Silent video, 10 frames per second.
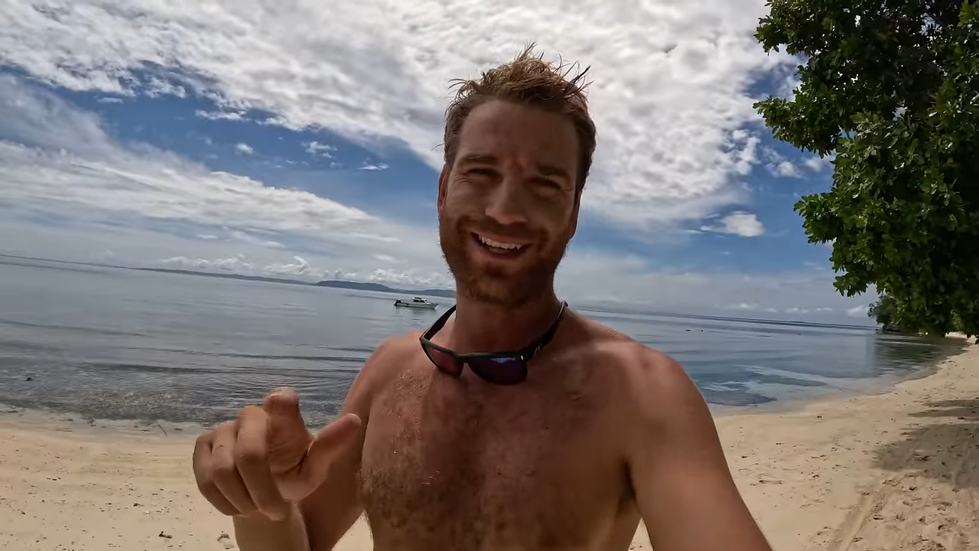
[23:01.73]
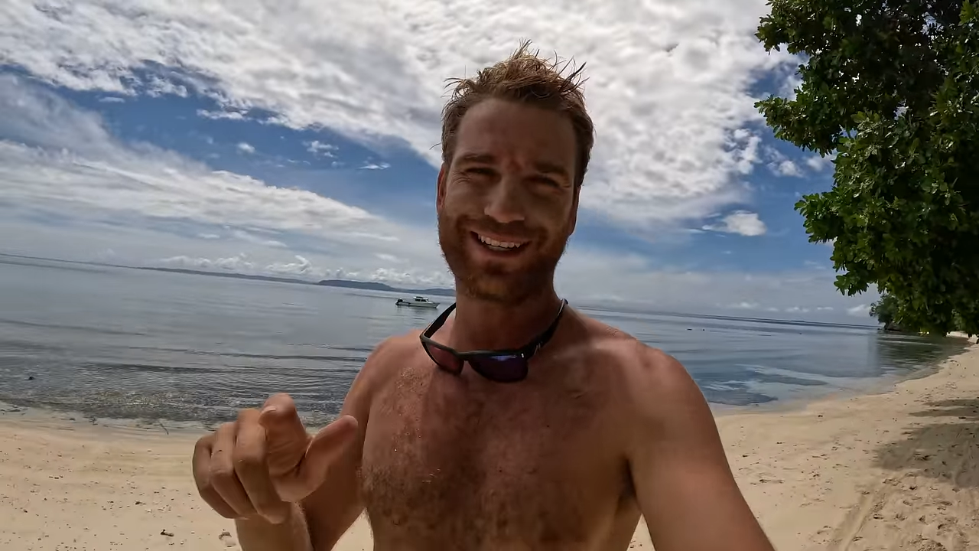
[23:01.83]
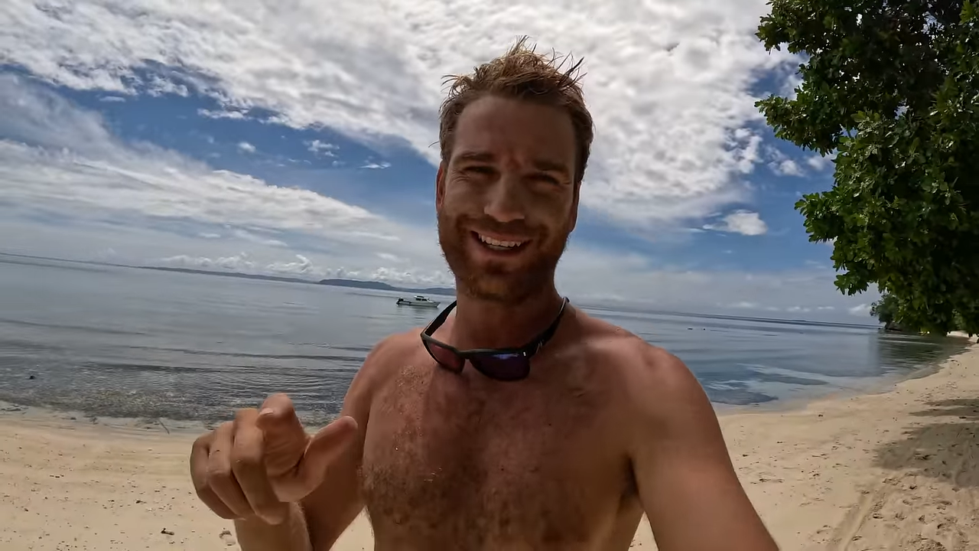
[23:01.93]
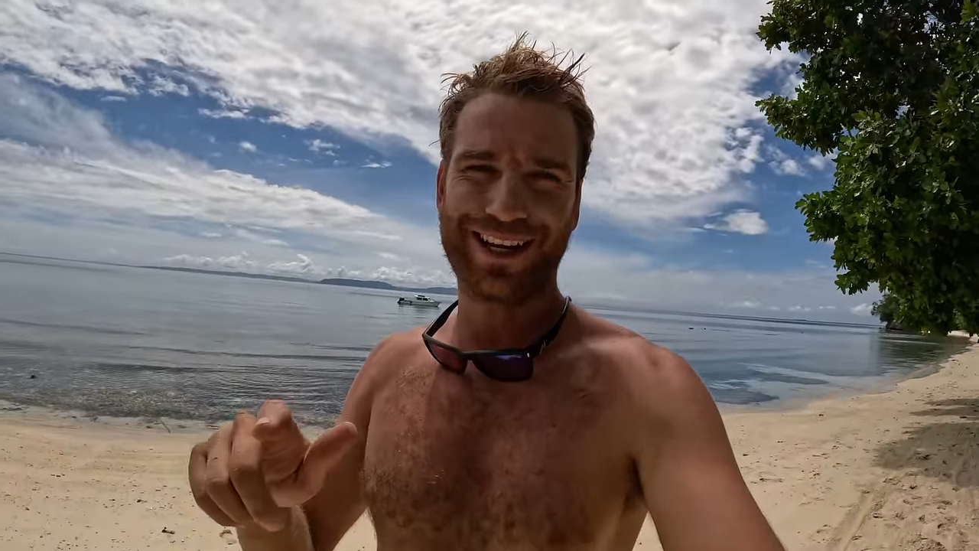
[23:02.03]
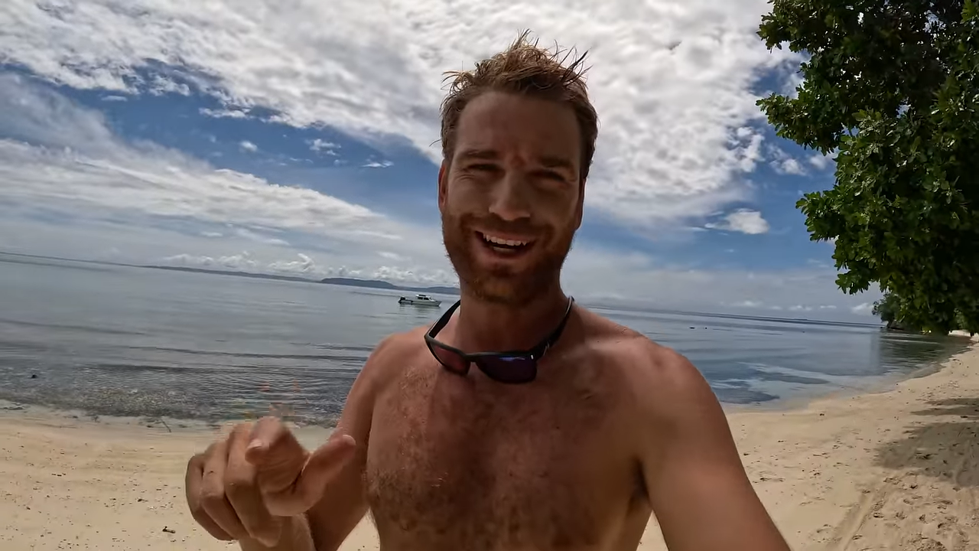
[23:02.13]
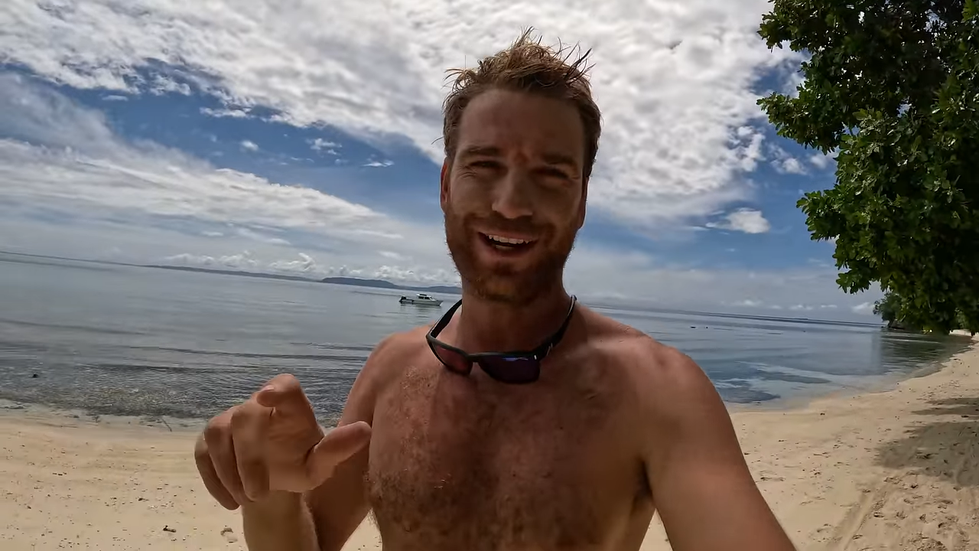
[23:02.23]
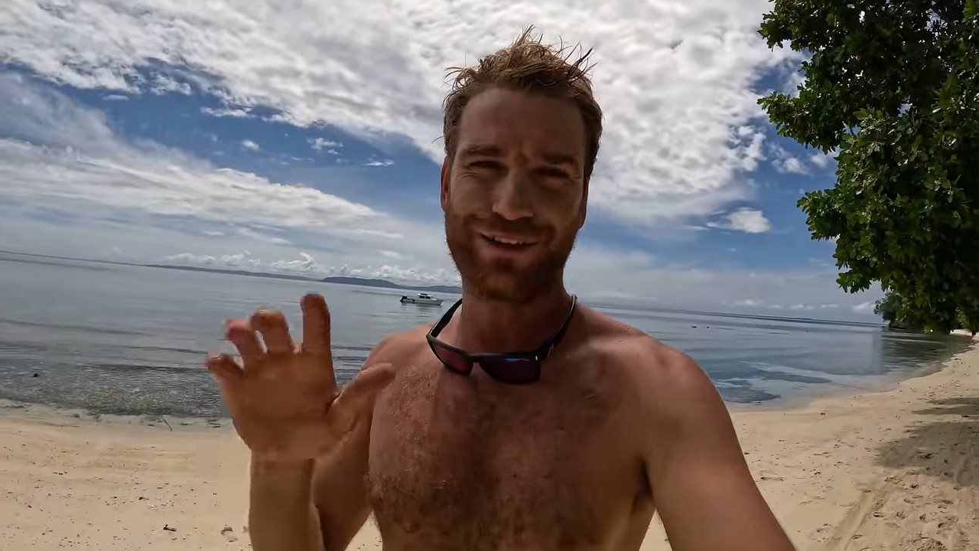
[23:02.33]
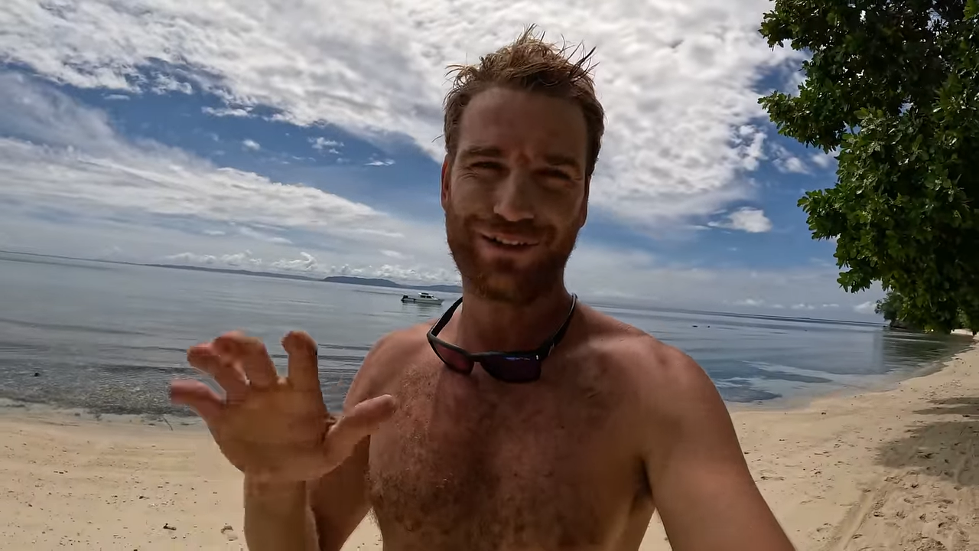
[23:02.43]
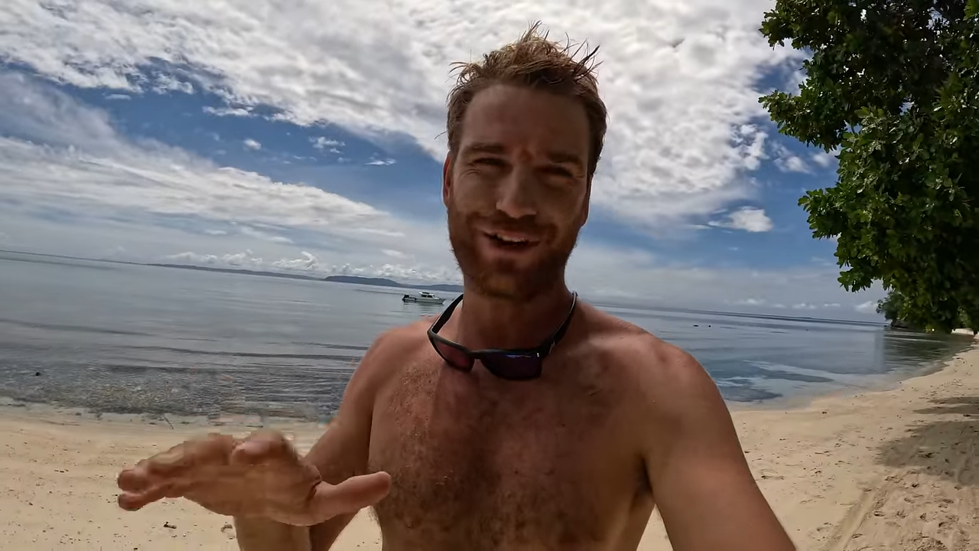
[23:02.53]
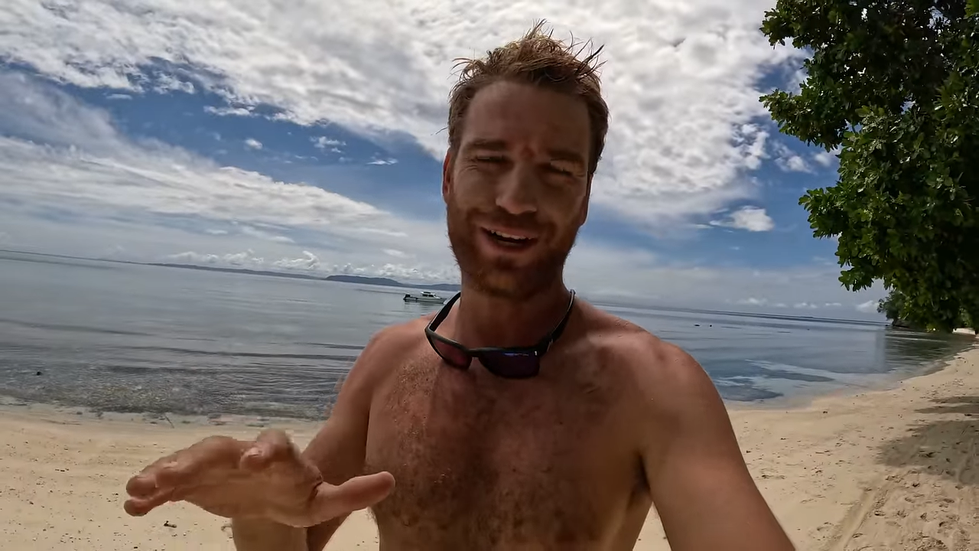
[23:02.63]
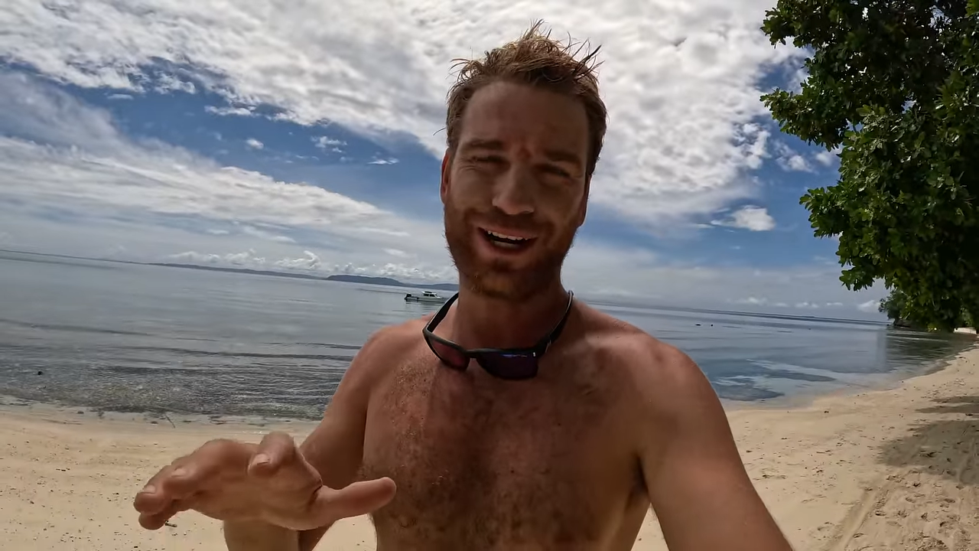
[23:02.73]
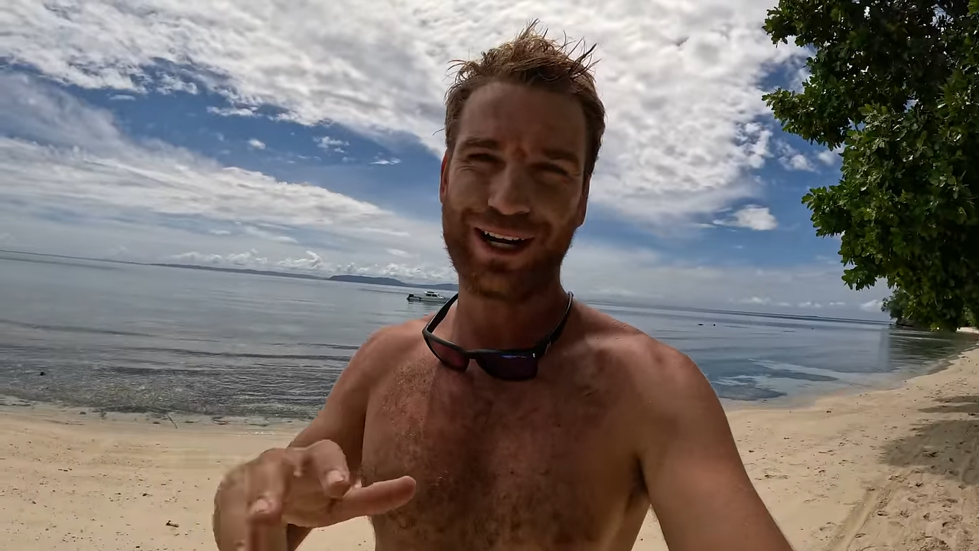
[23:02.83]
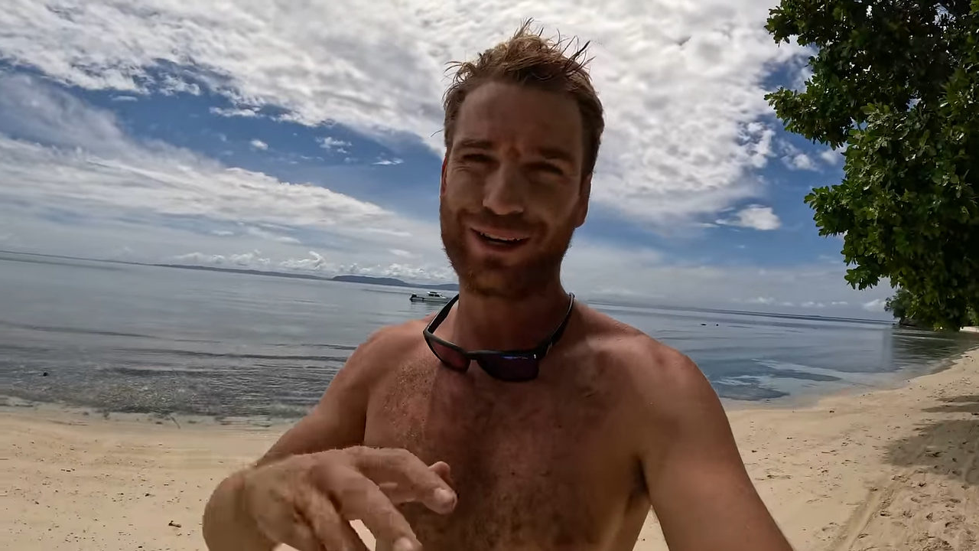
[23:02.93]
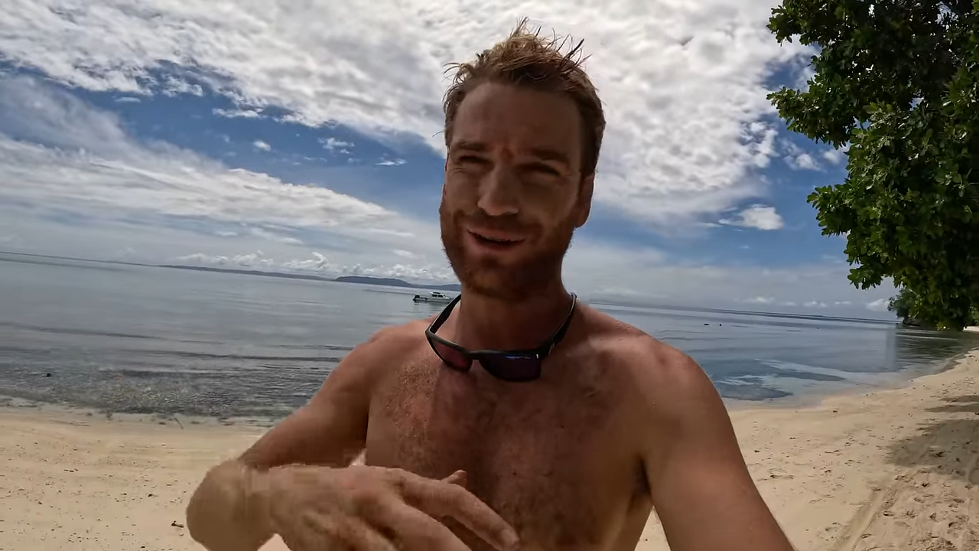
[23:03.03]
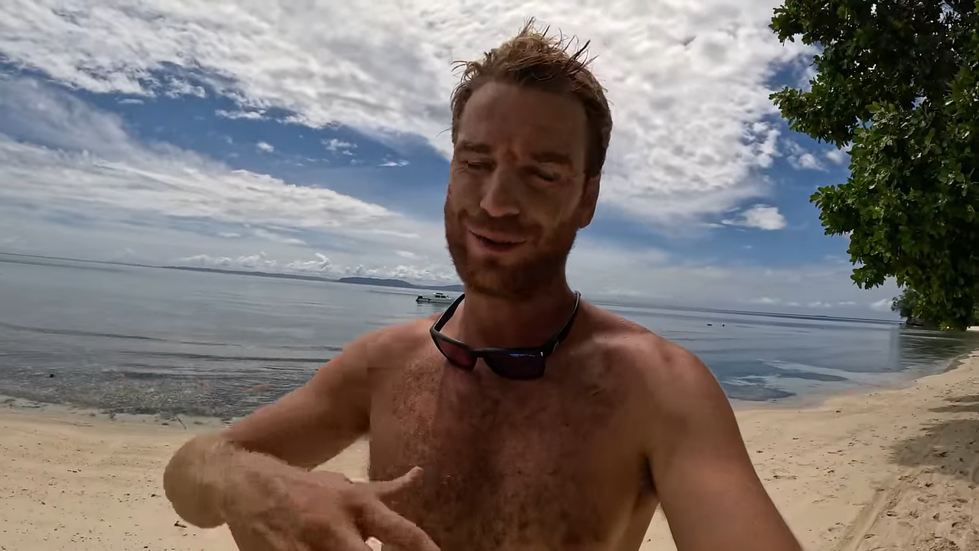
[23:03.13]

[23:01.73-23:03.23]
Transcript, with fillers: to start a fire